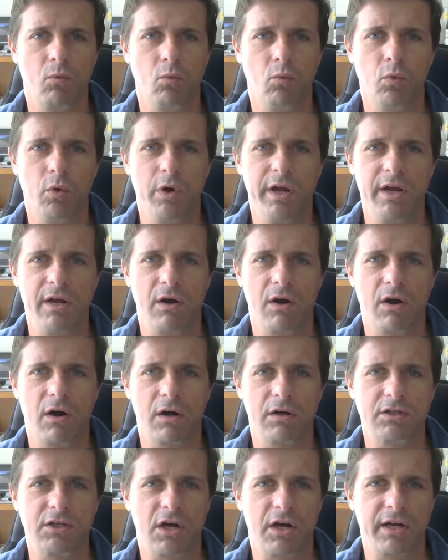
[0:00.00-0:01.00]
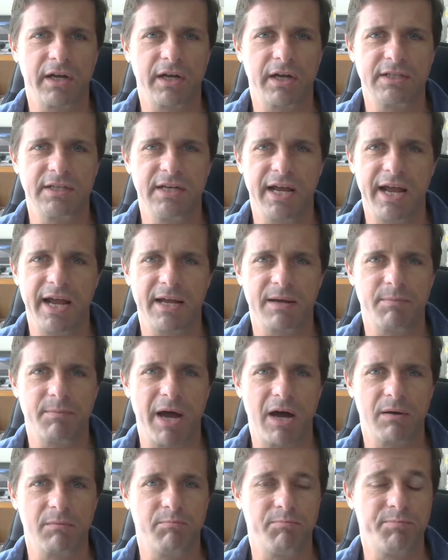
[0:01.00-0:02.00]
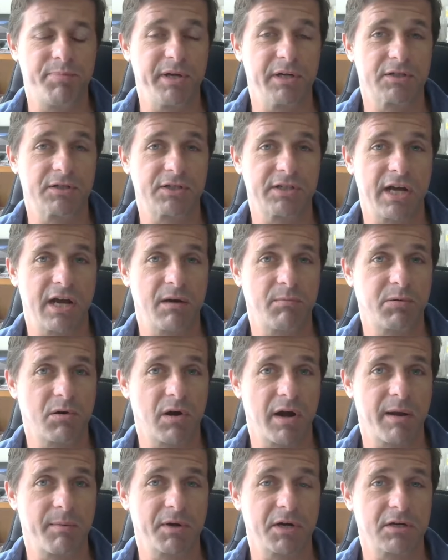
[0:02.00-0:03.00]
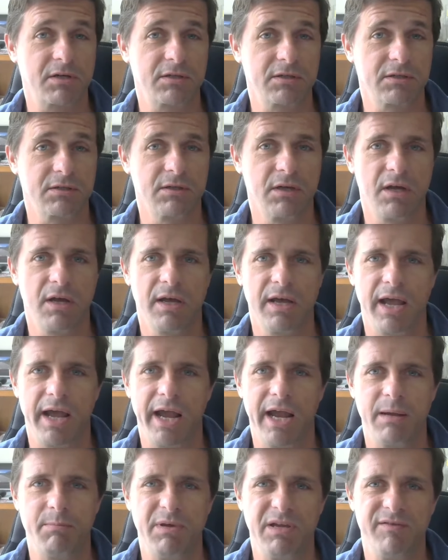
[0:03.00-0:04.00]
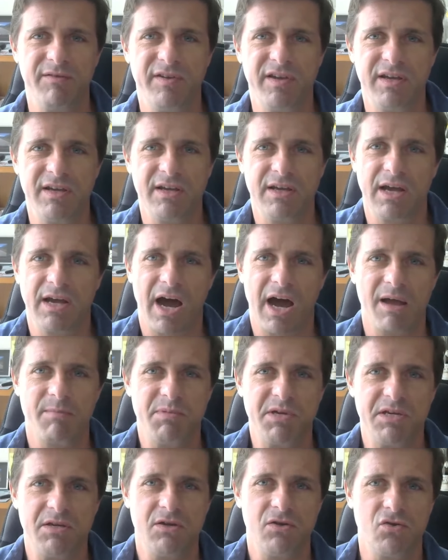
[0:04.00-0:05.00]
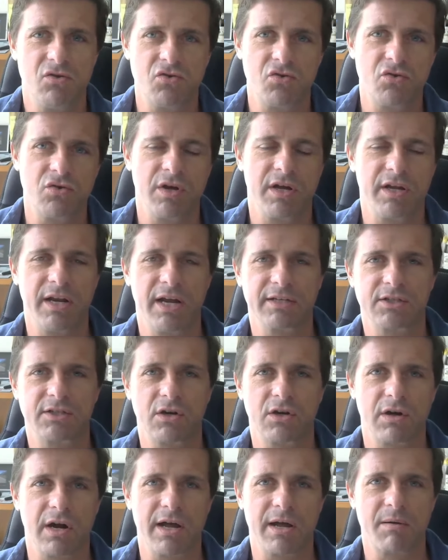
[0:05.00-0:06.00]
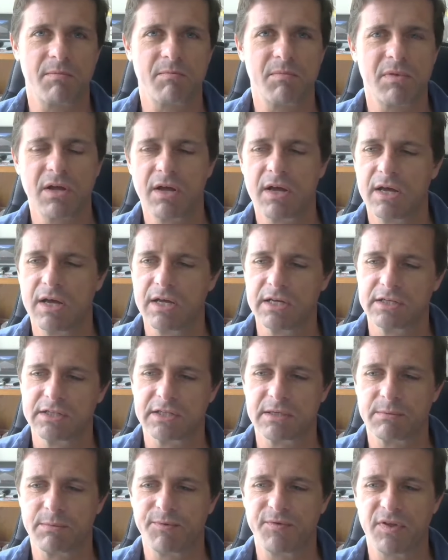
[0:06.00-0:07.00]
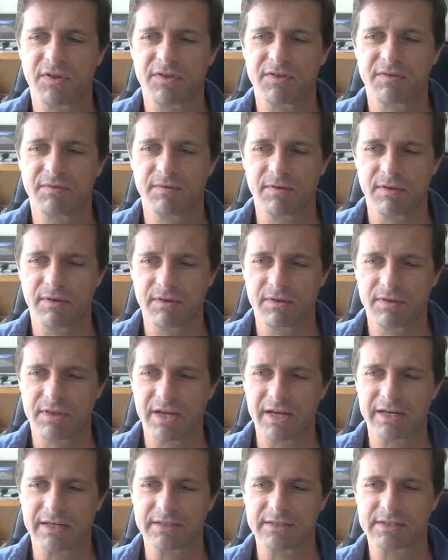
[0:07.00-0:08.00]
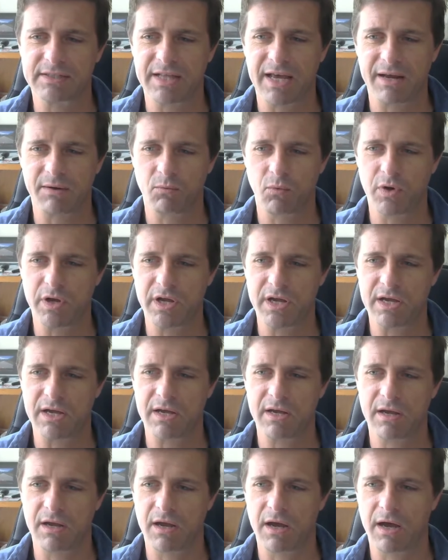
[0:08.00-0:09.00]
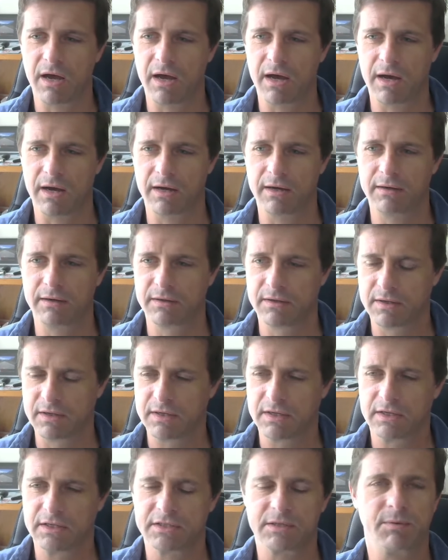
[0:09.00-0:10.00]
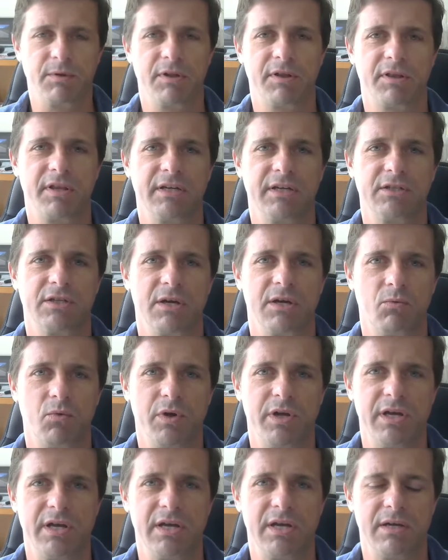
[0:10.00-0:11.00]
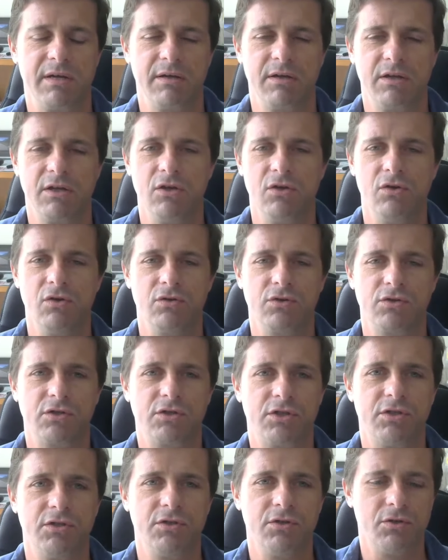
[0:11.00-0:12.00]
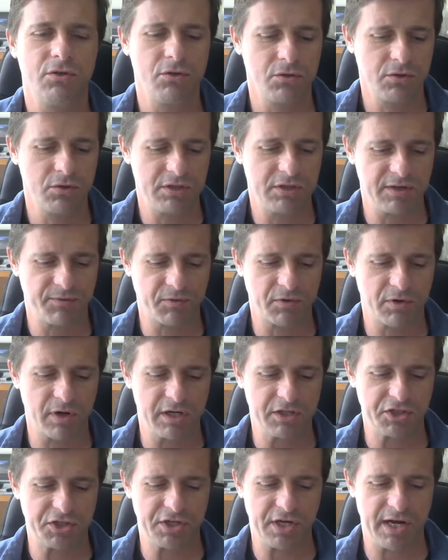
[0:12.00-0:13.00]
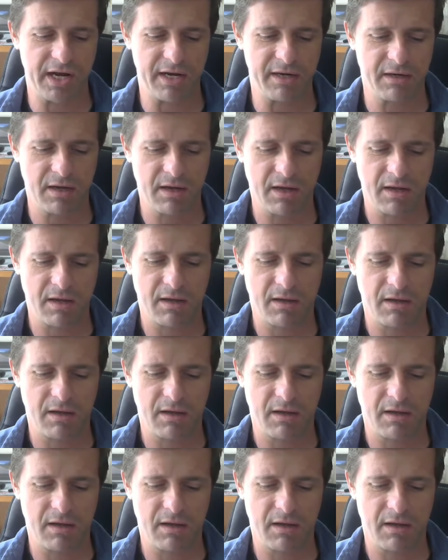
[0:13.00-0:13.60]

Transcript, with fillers: we are talking today about beer style parameters, ABV, IBU, and SRM, some of the things that we uh, some of the things that we use to differentiate